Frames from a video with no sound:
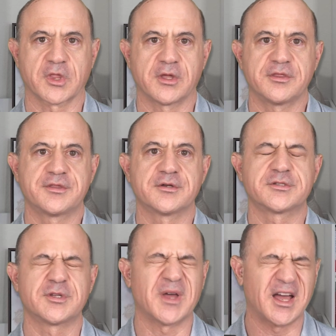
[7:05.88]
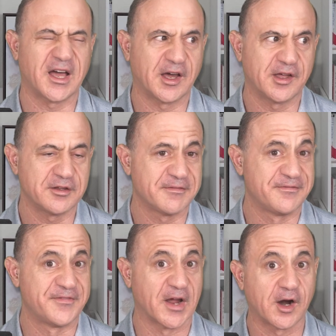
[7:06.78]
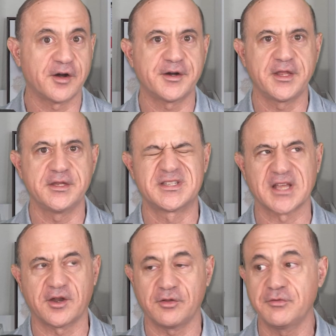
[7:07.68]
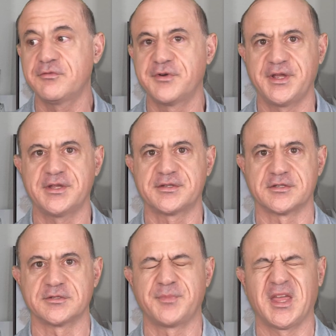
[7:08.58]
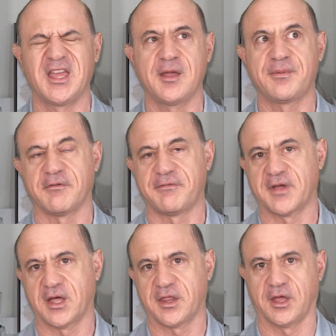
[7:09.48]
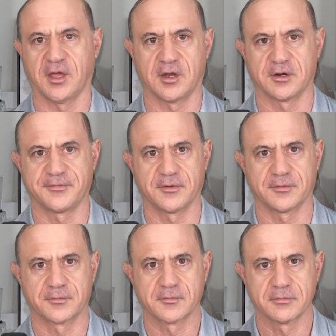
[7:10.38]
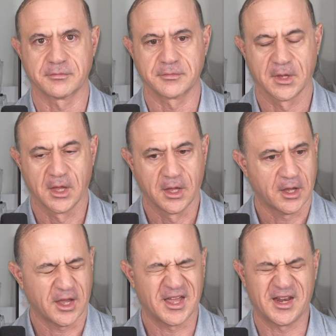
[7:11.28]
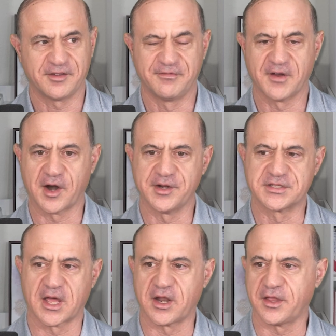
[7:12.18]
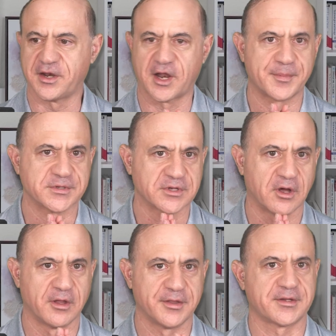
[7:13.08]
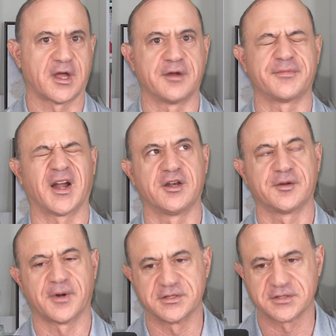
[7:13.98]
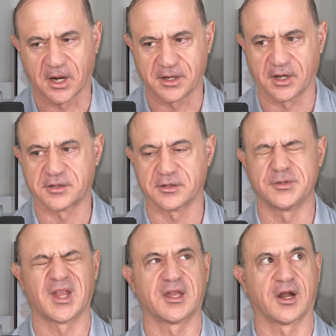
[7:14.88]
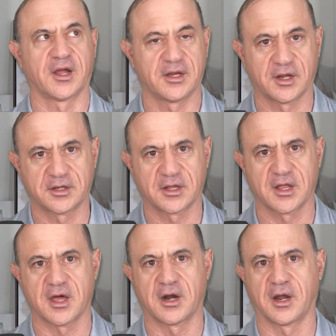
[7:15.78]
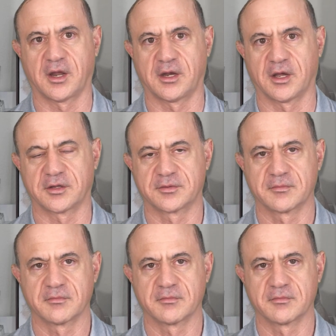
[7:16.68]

there's some other very subtle reasons people fail the interview. And it's very subtle, and it happens all the time for enterprise architects, solutions architects, cloud architects.